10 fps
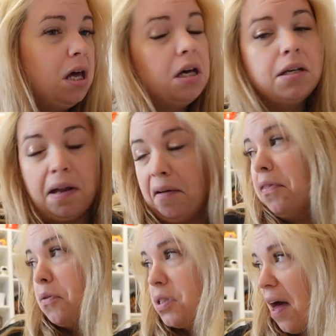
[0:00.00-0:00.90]
kadunk
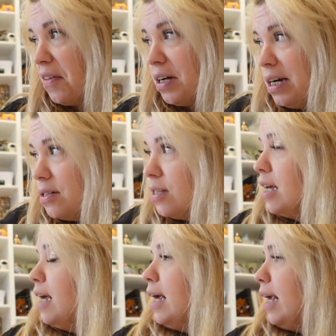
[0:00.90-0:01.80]
those colors.
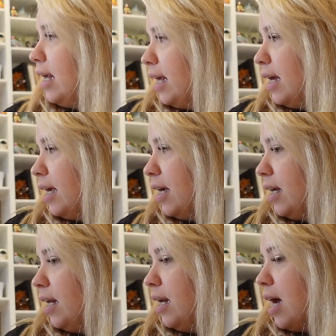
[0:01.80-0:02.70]

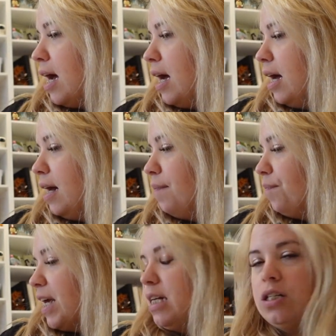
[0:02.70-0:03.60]
And I
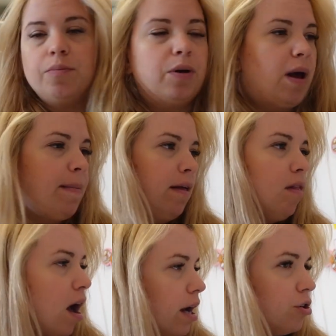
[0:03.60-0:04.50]
need to put away my
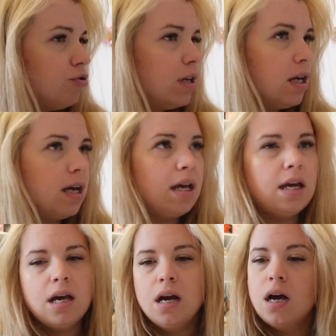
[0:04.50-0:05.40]

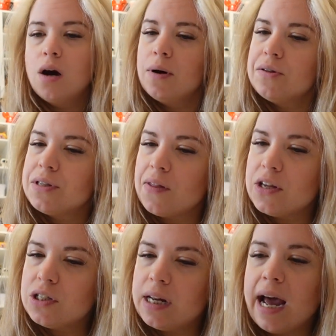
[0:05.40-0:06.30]
laundry. Also on the
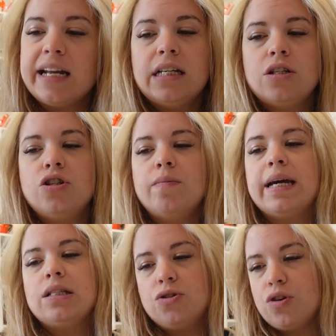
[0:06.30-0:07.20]
list today, I need to do my
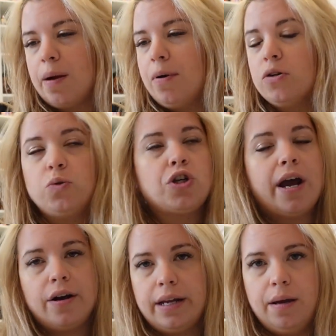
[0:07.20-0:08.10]
Instagram post, which
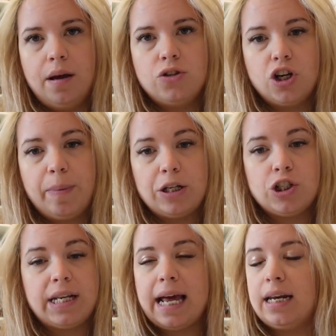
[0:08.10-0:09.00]
I already took
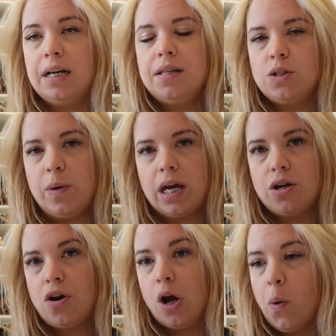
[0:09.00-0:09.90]
pictures and edited this weekend
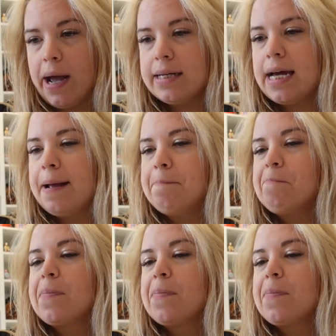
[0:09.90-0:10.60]
during quiet time.